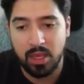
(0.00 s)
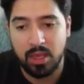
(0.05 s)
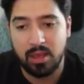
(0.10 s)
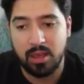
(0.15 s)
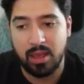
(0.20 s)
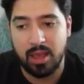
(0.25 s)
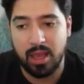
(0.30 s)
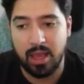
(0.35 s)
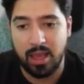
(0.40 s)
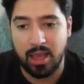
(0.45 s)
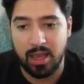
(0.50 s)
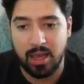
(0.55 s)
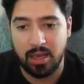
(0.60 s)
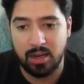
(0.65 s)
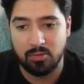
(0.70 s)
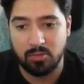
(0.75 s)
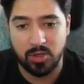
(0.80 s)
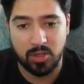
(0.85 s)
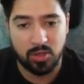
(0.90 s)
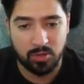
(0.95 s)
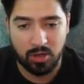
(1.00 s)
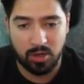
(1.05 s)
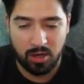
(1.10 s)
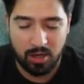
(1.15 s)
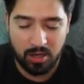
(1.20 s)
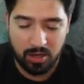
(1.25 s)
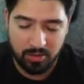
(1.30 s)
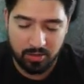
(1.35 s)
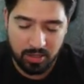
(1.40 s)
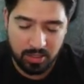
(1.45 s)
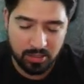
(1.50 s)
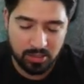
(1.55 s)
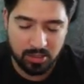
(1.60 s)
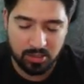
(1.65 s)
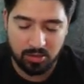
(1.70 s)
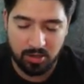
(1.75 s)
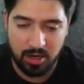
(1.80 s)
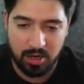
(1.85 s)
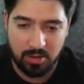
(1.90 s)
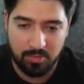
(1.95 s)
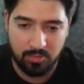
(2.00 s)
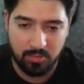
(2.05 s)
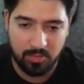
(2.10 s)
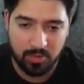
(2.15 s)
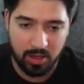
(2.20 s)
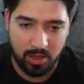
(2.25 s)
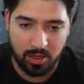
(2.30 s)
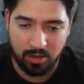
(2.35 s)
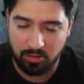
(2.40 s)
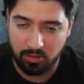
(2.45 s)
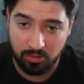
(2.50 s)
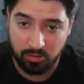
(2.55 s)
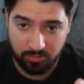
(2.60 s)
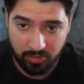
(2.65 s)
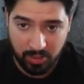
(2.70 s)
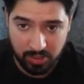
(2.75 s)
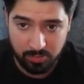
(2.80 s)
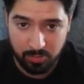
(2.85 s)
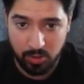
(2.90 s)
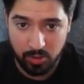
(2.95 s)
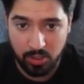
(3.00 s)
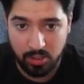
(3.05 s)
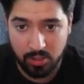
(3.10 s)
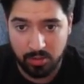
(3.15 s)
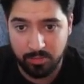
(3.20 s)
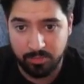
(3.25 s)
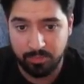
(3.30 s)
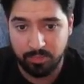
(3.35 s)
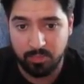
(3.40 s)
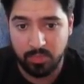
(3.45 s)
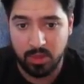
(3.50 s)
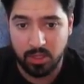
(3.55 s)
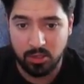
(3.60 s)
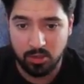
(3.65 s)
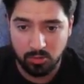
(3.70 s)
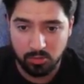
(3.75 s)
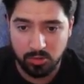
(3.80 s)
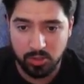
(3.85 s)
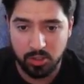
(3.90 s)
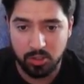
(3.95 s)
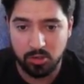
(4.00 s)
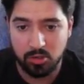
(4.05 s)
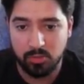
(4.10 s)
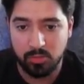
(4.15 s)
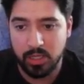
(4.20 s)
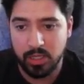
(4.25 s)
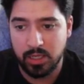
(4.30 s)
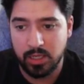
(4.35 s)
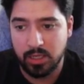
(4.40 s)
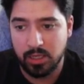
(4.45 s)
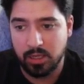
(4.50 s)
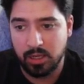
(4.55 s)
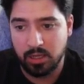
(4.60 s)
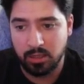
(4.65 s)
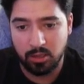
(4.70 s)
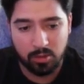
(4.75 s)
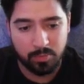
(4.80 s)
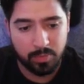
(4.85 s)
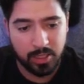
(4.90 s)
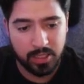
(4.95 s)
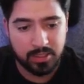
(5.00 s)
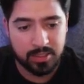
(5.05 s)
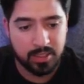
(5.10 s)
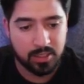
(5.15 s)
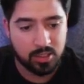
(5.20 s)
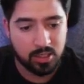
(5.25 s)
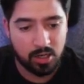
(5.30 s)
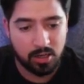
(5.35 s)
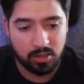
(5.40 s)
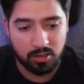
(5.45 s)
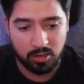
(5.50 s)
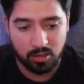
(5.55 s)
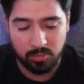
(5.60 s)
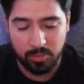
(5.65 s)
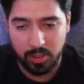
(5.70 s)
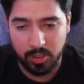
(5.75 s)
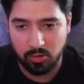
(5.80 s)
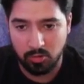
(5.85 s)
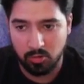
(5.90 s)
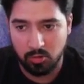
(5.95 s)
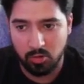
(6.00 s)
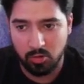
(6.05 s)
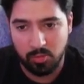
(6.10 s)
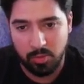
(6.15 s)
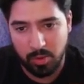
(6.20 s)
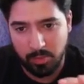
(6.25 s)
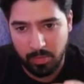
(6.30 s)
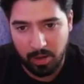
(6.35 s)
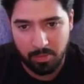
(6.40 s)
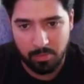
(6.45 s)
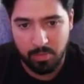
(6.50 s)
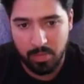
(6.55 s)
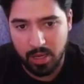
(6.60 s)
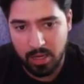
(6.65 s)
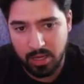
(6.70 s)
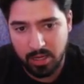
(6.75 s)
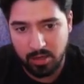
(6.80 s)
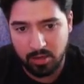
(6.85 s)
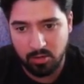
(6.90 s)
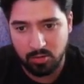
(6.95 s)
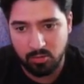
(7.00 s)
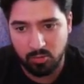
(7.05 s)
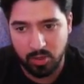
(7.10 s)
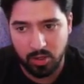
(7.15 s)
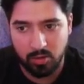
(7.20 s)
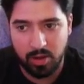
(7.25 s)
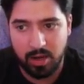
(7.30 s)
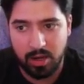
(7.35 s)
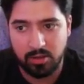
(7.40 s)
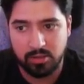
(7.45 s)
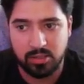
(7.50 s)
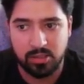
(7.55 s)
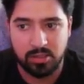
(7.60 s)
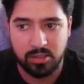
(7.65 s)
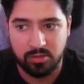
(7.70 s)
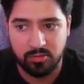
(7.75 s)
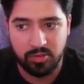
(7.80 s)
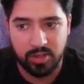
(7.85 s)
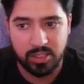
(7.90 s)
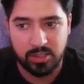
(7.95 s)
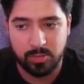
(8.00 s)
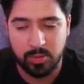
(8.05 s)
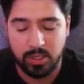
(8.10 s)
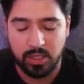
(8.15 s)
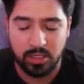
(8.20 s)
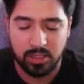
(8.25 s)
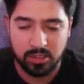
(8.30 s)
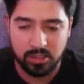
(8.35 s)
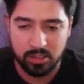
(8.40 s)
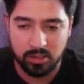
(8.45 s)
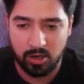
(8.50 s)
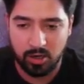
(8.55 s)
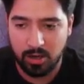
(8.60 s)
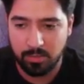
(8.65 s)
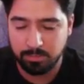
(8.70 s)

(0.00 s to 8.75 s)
And we do it on Instagram or Facebook, YouTube, a little bit of TikTok, a little bit of Google, but my main wheelhouse is in Facebook and Instagram.